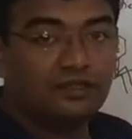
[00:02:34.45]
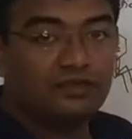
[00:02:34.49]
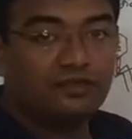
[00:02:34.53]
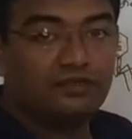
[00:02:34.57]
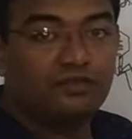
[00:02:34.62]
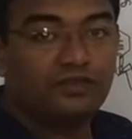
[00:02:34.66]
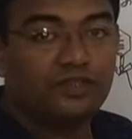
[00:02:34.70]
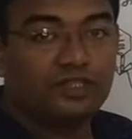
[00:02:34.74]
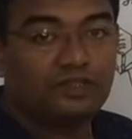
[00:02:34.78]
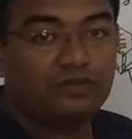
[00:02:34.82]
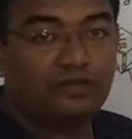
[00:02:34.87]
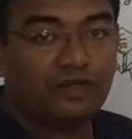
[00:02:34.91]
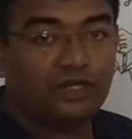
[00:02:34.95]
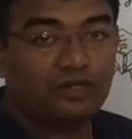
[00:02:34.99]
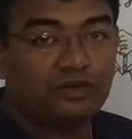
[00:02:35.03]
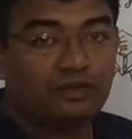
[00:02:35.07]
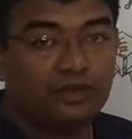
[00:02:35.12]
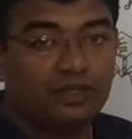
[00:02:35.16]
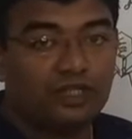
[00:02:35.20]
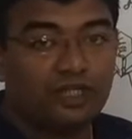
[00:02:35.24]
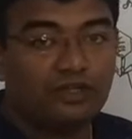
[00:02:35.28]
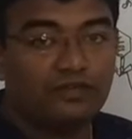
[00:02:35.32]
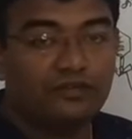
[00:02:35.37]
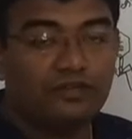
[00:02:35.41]
which were
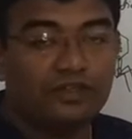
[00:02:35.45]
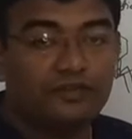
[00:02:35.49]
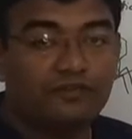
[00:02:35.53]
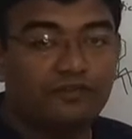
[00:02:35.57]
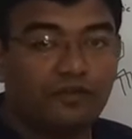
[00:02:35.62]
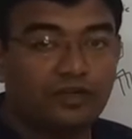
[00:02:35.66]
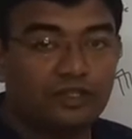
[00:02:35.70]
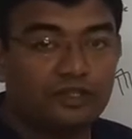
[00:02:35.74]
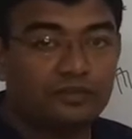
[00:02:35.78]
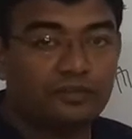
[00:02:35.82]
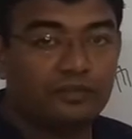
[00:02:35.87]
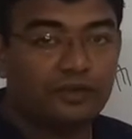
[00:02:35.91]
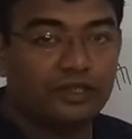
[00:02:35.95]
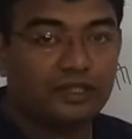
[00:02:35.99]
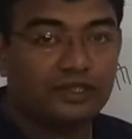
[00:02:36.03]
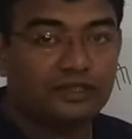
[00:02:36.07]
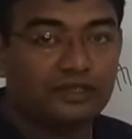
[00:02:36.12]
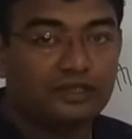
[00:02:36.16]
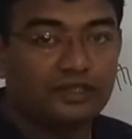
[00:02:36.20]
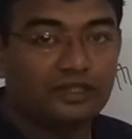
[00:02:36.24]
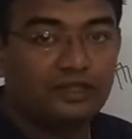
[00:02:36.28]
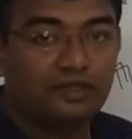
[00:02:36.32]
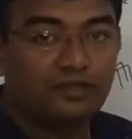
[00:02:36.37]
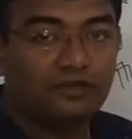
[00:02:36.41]
coated with
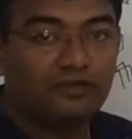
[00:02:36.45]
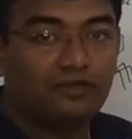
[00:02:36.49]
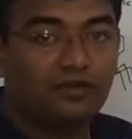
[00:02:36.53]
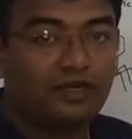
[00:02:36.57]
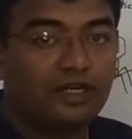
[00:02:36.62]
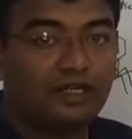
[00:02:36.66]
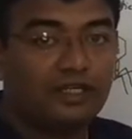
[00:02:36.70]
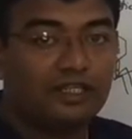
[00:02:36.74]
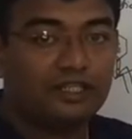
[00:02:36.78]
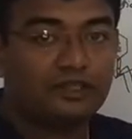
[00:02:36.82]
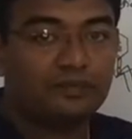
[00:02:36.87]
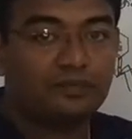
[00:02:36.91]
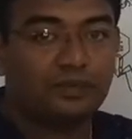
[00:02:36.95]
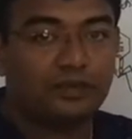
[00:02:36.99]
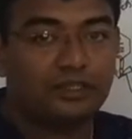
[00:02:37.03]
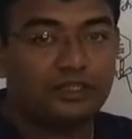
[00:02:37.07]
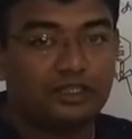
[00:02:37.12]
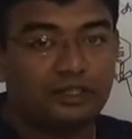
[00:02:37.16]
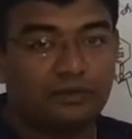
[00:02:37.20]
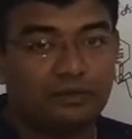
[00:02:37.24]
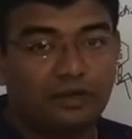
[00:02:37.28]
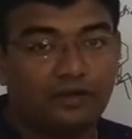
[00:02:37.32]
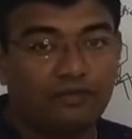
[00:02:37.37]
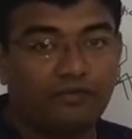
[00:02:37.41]
phosphorus were
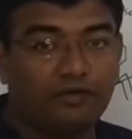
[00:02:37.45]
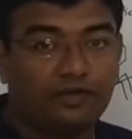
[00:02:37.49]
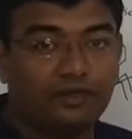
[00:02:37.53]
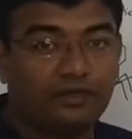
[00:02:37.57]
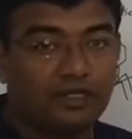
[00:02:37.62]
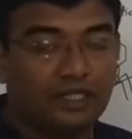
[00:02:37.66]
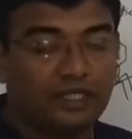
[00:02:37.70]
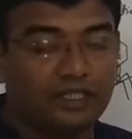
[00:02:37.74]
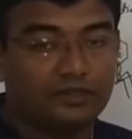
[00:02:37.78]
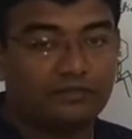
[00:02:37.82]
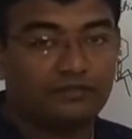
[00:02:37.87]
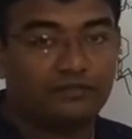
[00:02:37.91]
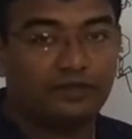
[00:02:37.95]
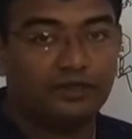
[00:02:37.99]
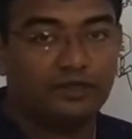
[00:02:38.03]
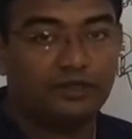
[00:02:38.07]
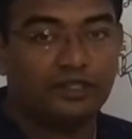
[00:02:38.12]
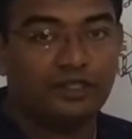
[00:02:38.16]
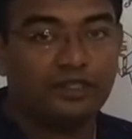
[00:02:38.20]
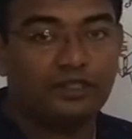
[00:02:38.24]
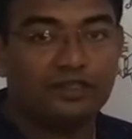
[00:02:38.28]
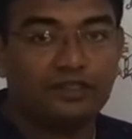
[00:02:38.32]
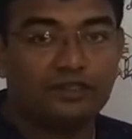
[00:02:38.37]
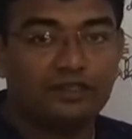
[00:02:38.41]
responsible for
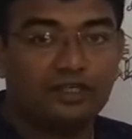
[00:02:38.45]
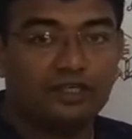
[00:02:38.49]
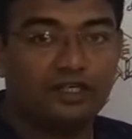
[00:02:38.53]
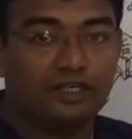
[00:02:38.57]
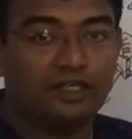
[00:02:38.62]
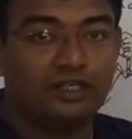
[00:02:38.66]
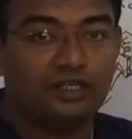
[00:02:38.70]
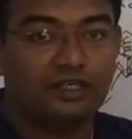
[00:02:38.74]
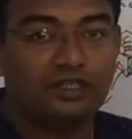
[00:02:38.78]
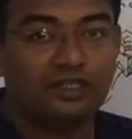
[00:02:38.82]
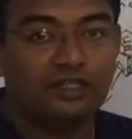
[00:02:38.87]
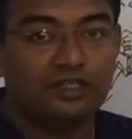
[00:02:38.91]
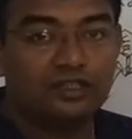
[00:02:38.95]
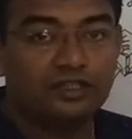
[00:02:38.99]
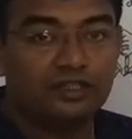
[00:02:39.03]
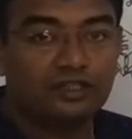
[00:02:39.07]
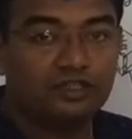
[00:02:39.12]
transferring the